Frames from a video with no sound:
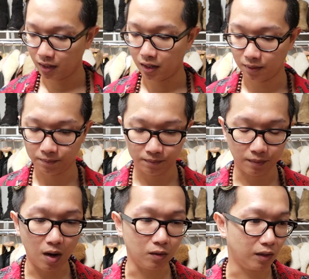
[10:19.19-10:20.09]

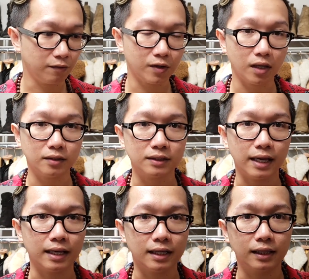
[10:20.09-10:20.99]
Oh, I forgot to
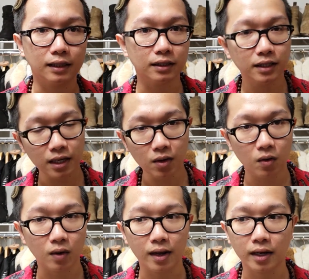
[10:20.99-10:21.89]
say the
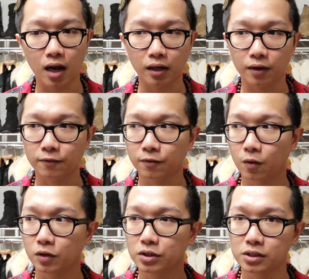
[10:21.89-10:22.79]
teal I got it
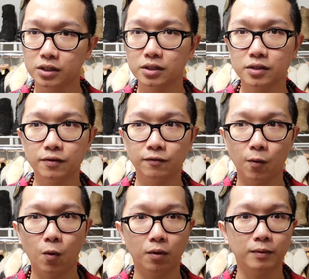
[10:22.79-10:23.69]
for
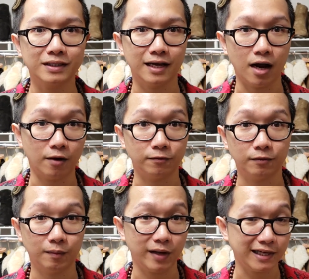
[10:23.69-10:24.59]
64% off
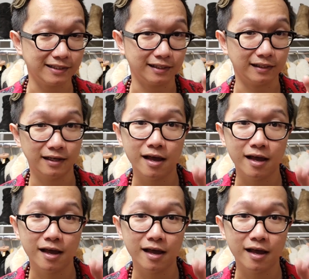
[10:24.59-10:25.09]
from Essence.